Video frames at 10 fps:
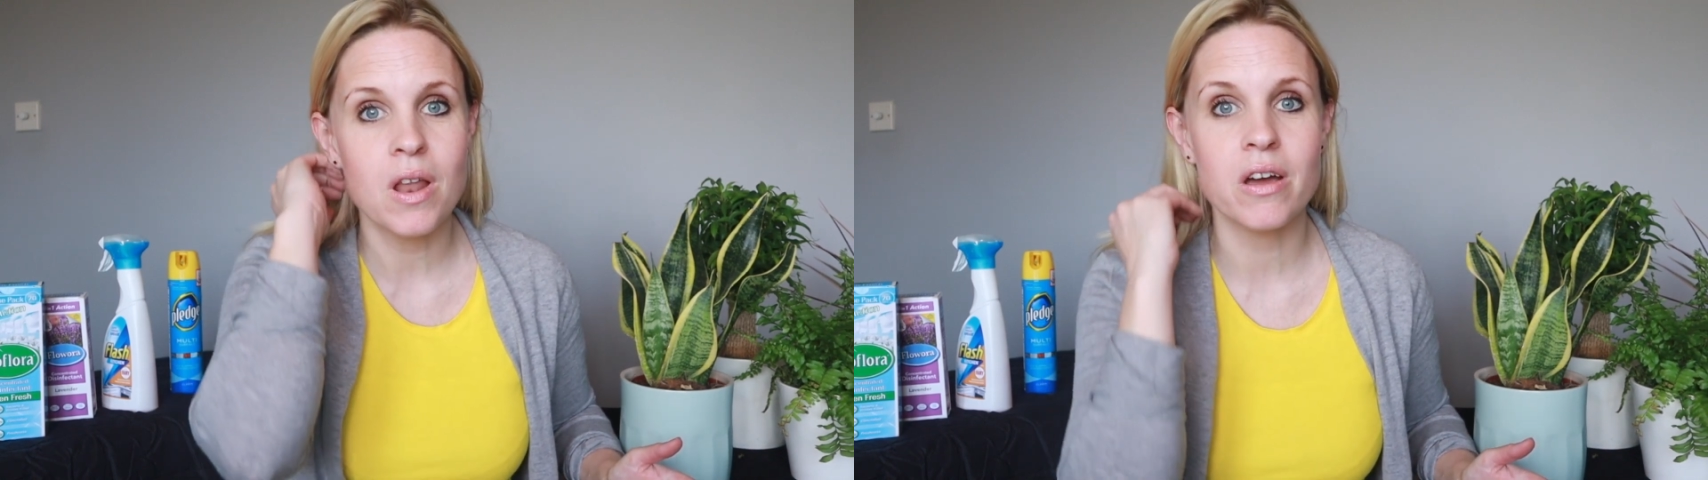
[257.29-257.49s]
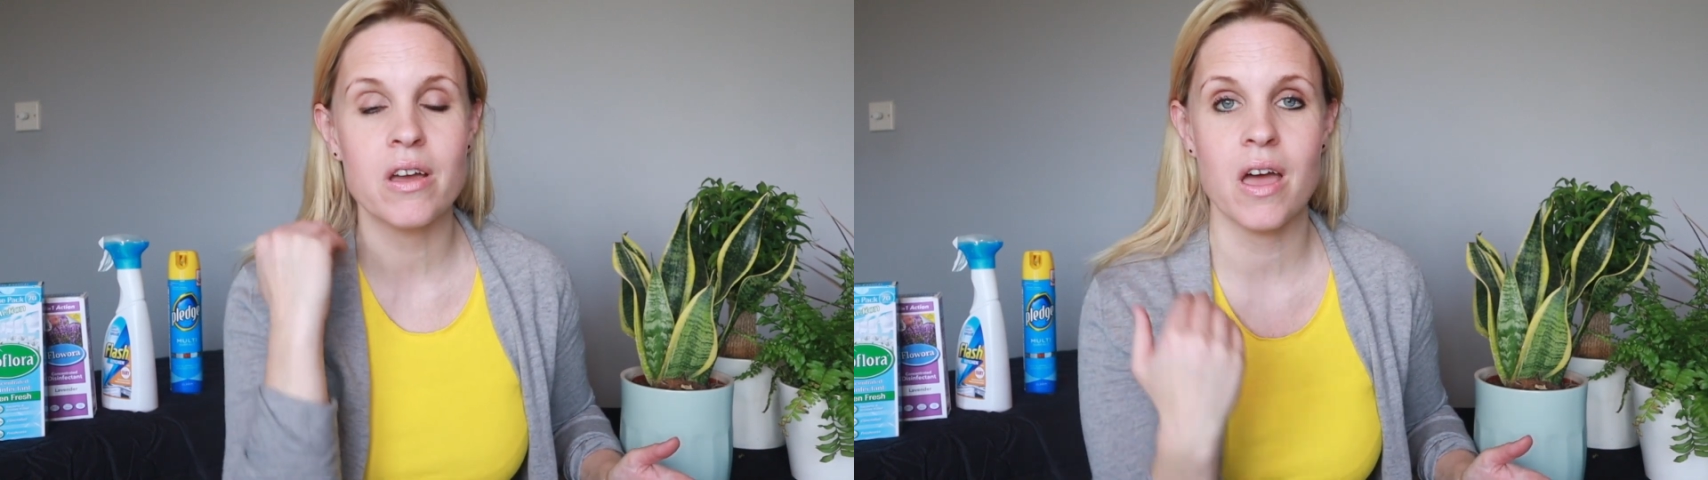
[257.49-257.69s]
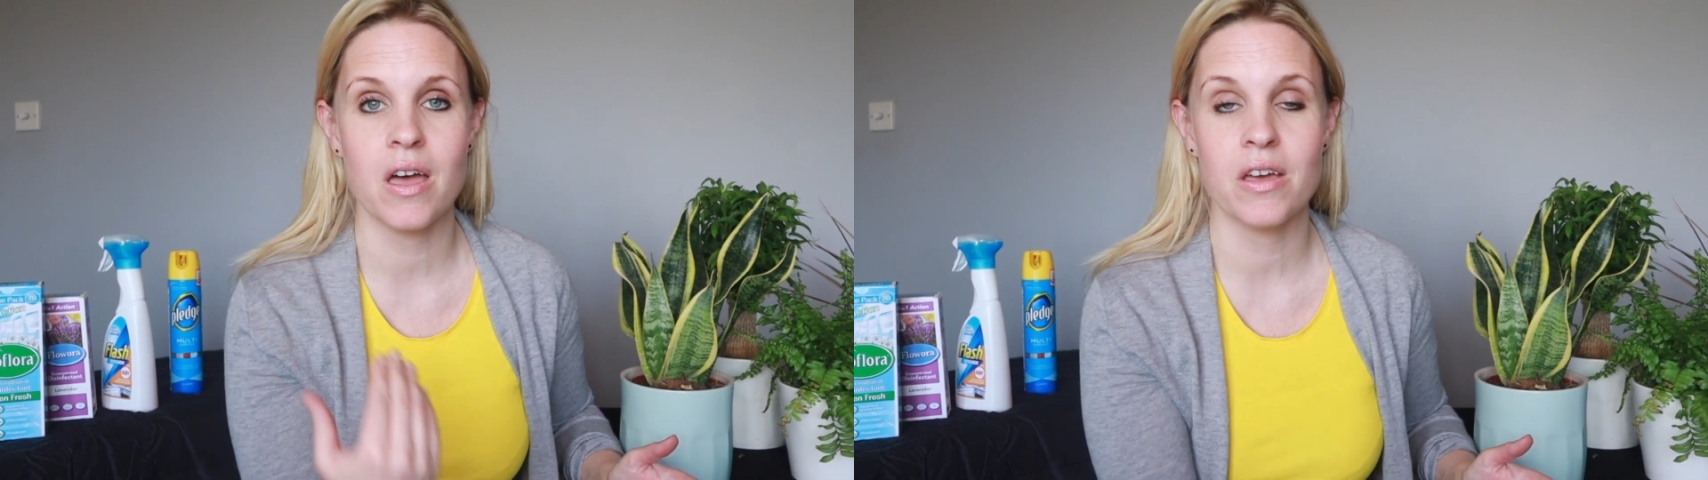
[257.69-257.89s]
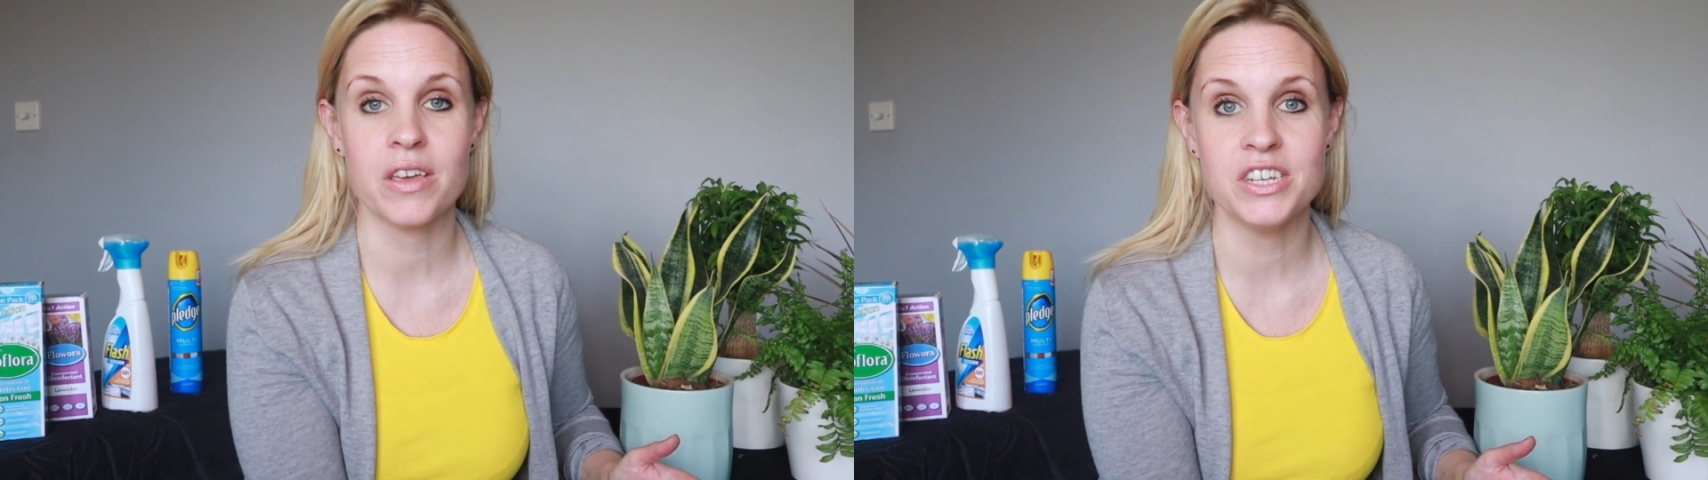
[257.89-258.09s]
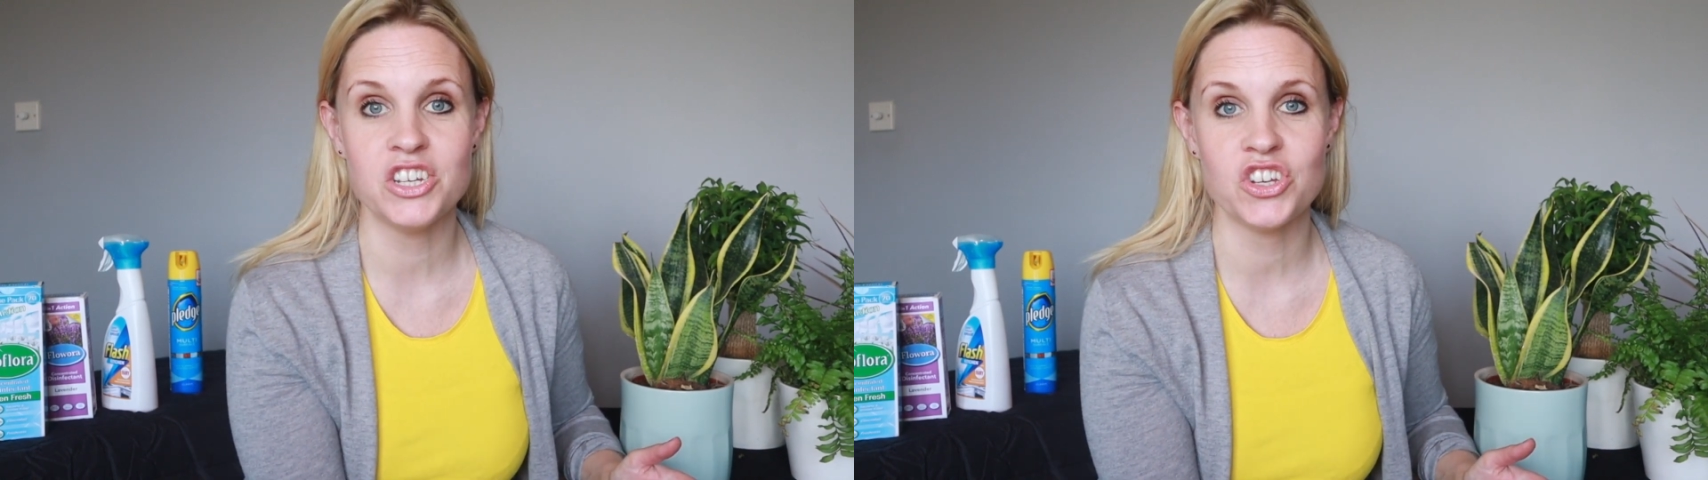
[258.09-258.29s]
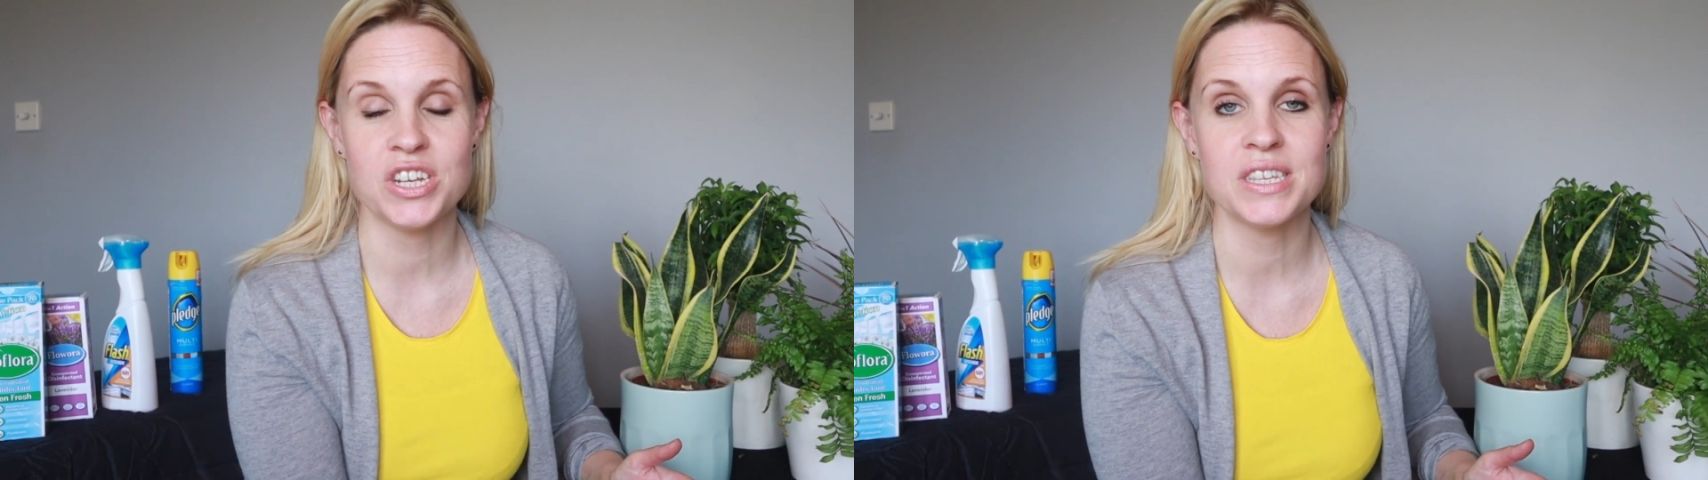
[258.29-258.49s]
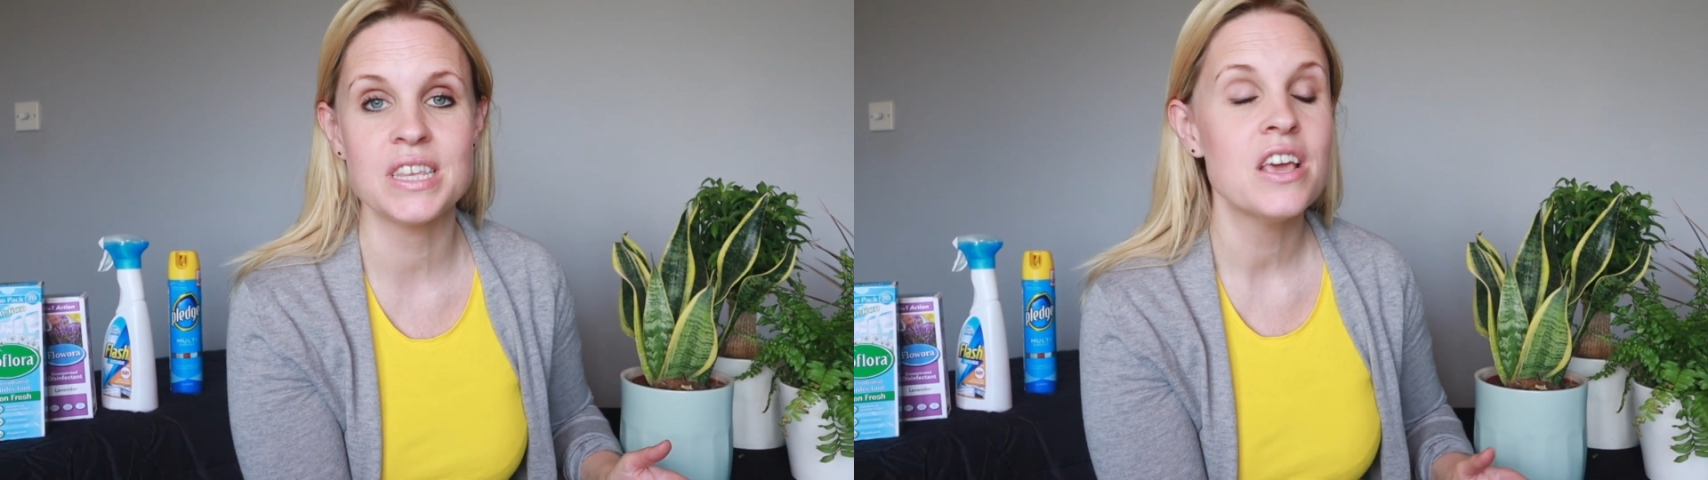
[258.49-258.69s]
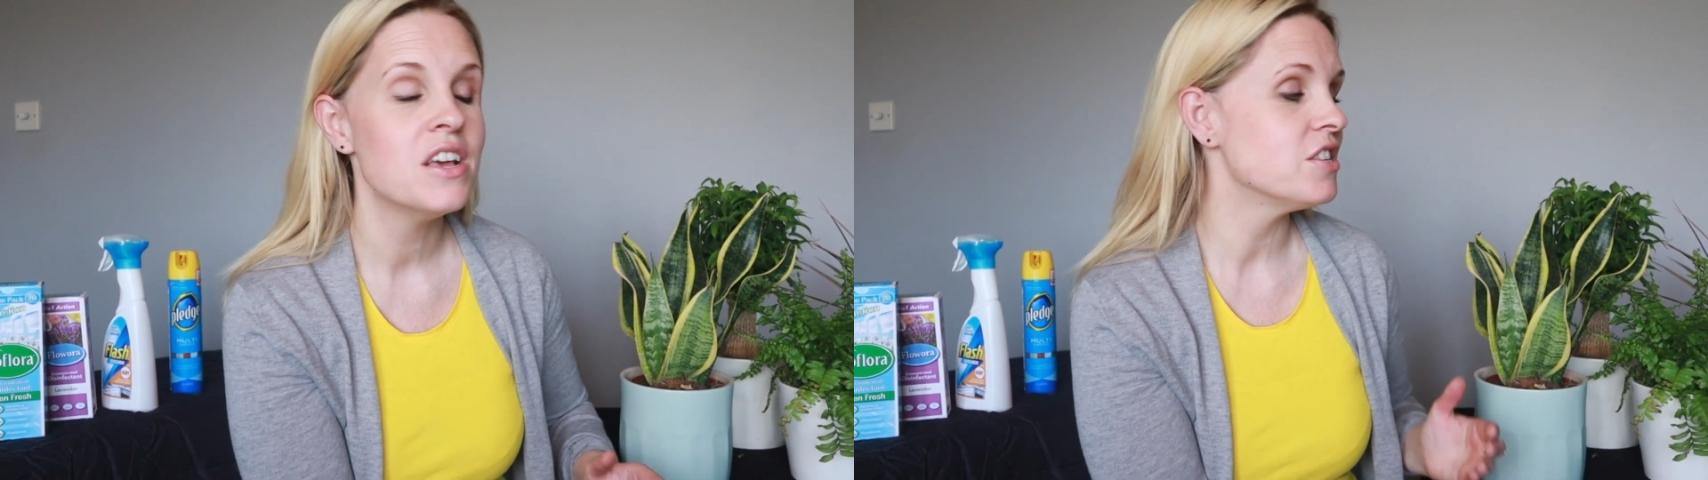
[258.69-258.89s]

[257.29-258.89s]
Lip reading: lung conditions.